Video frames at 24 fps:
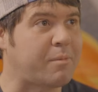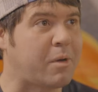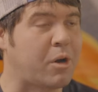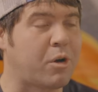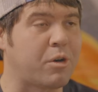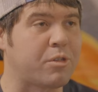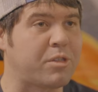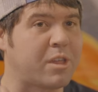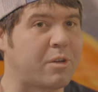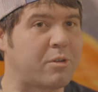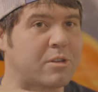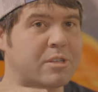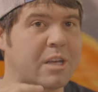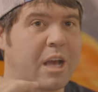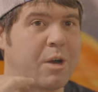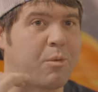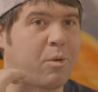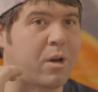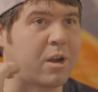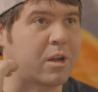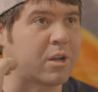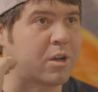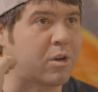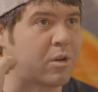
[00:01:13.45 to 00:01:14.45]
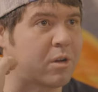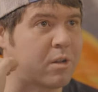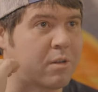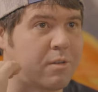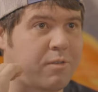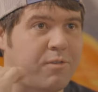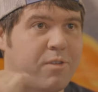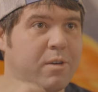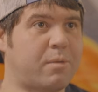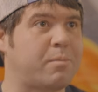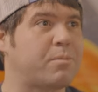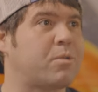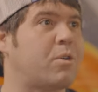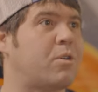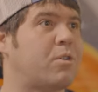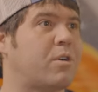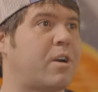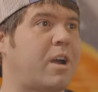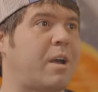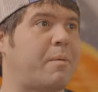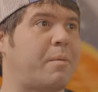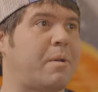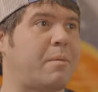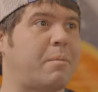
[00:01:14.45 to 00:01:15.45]
my whole thing was I want to go to the film
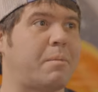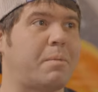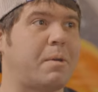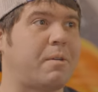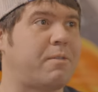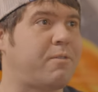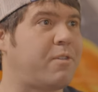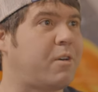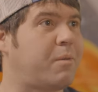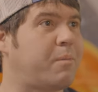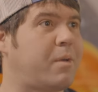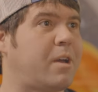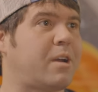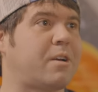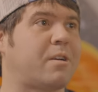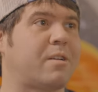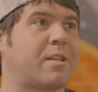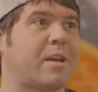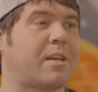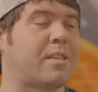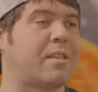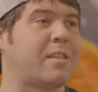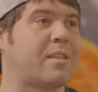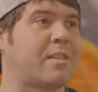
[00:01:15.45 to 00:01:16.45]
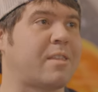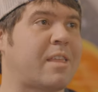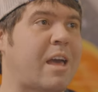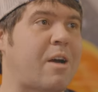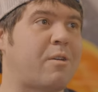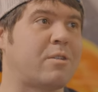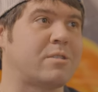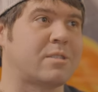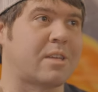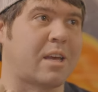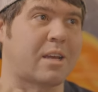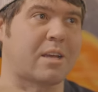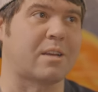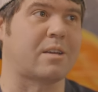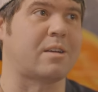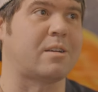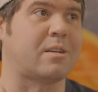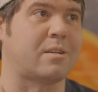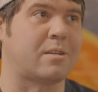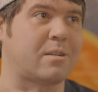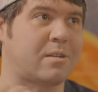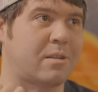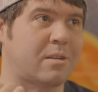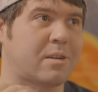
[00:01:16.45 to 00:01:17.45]
program and I'm gonna be a filmmaker. Like that was like
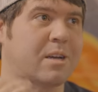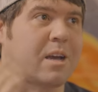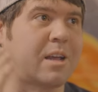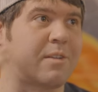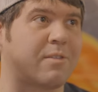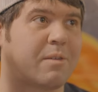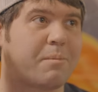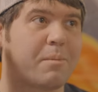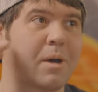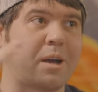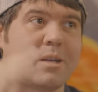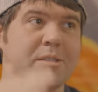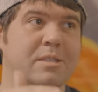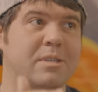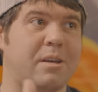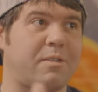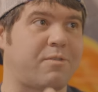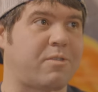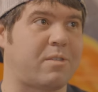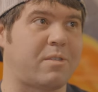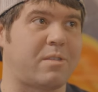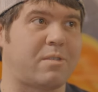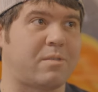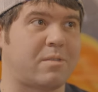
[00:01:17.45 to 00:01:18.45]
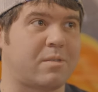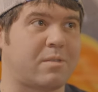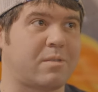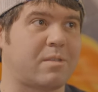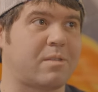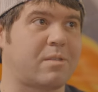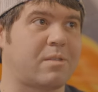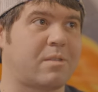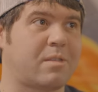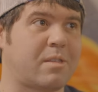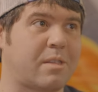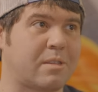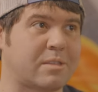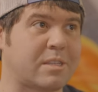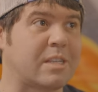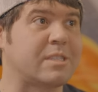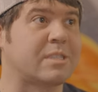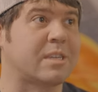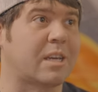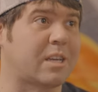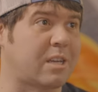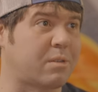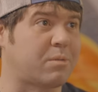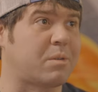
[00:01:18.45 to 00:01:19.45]
a kind of a mindset from
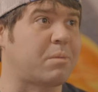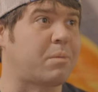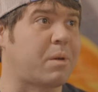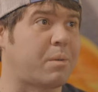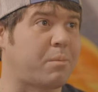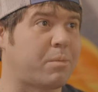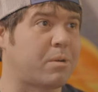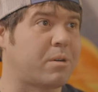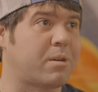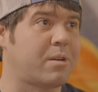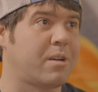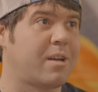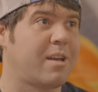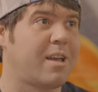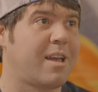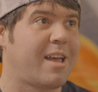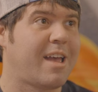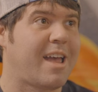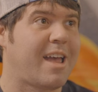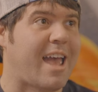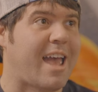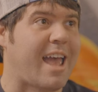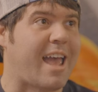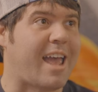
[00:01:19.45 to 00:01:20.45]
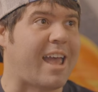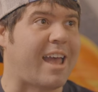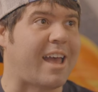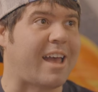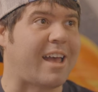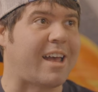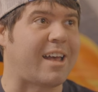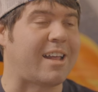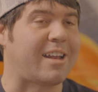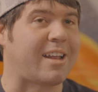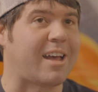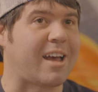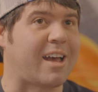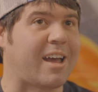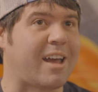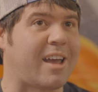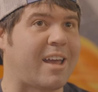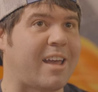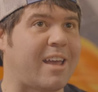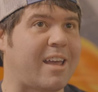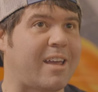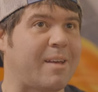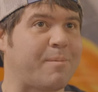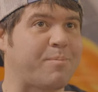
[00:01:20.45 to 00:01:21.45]
since I can remember. And
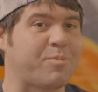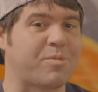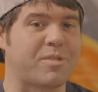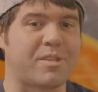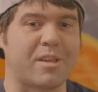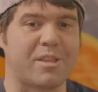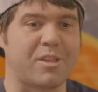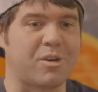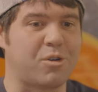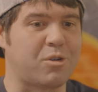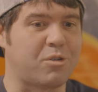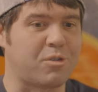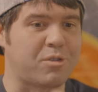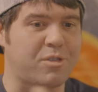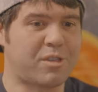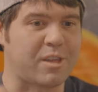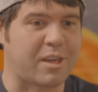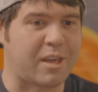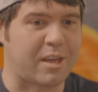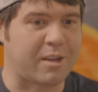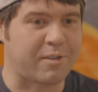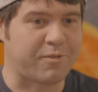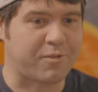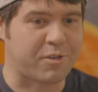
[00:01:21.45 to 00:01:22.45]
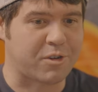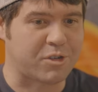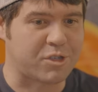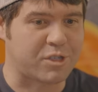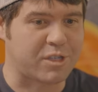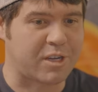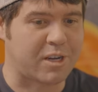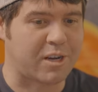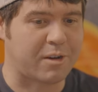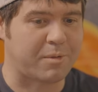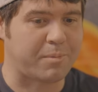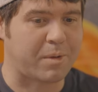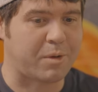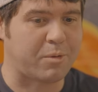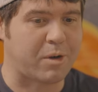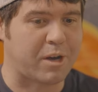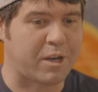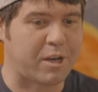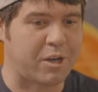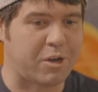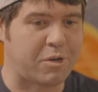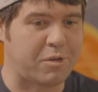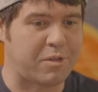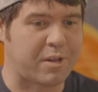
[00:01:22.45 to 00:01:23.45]
I did the whole thing first year B Y
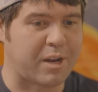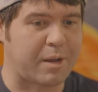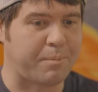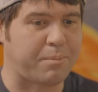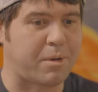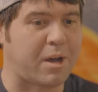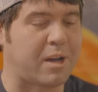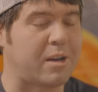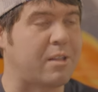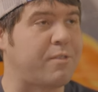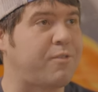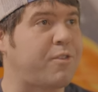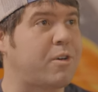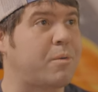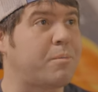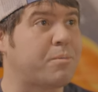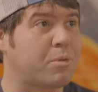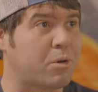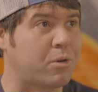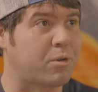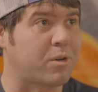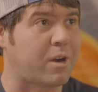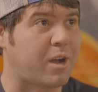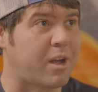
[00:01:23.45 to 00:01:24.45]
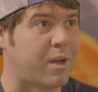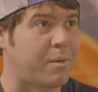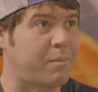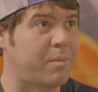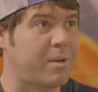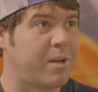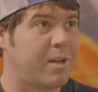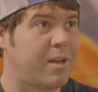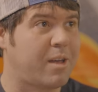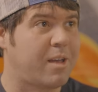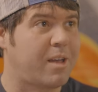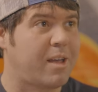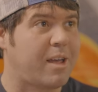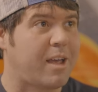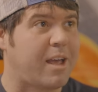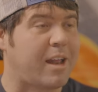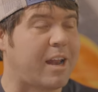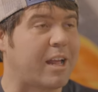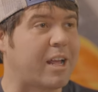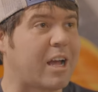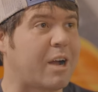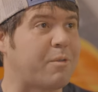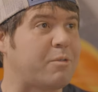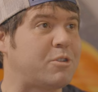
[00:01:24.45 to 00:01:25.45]
U, and then I applied to the film program.
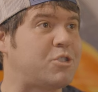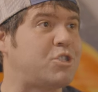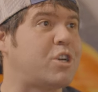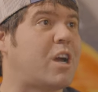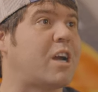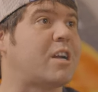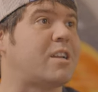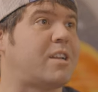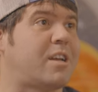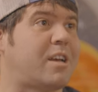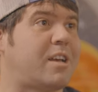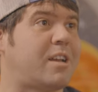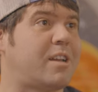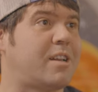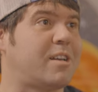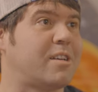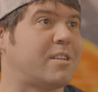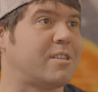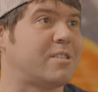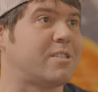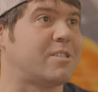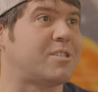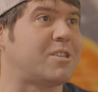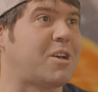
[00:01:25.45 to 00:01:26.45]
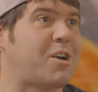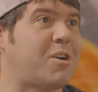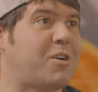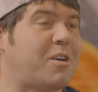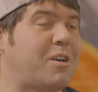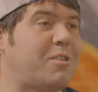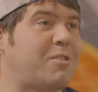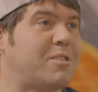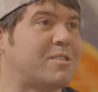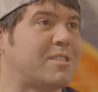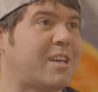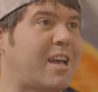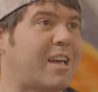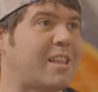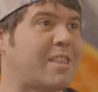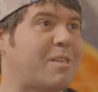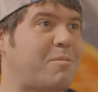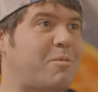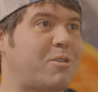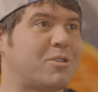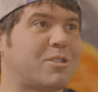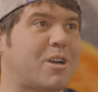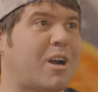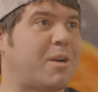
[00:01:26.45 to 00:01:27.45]
And I got rejected. So it was like
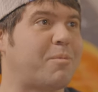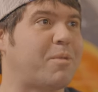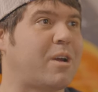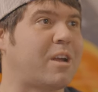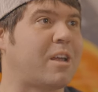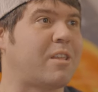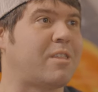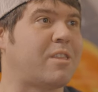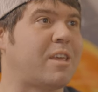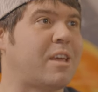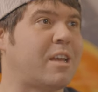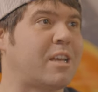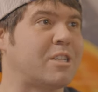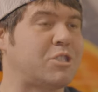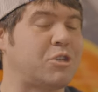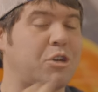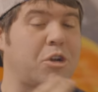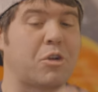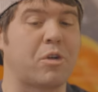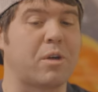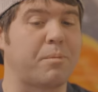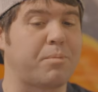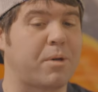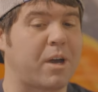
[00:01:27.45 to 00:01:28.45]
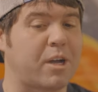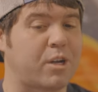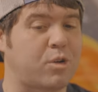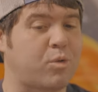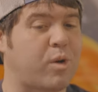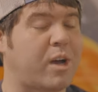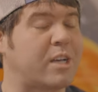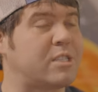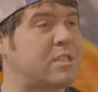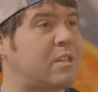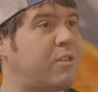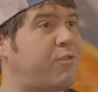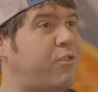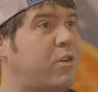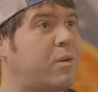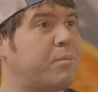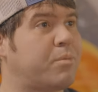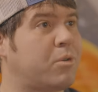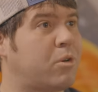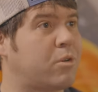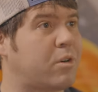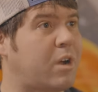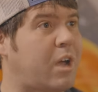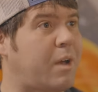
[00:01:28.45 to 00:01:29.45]
the most heartbreaking thing because you can only apply twice to the film
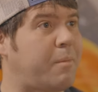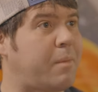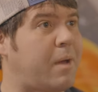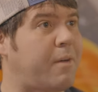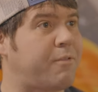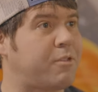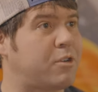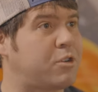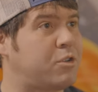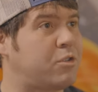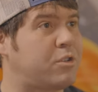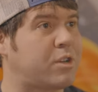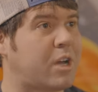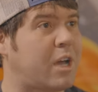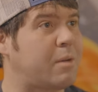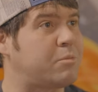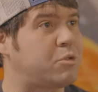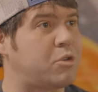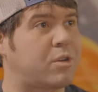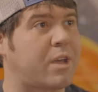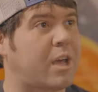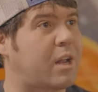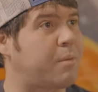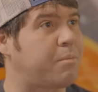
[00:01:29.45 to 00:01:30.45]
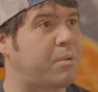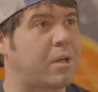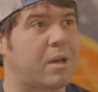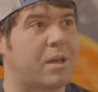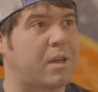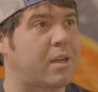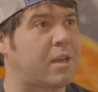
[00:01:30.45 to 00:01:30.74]
program. After two times, you can't apply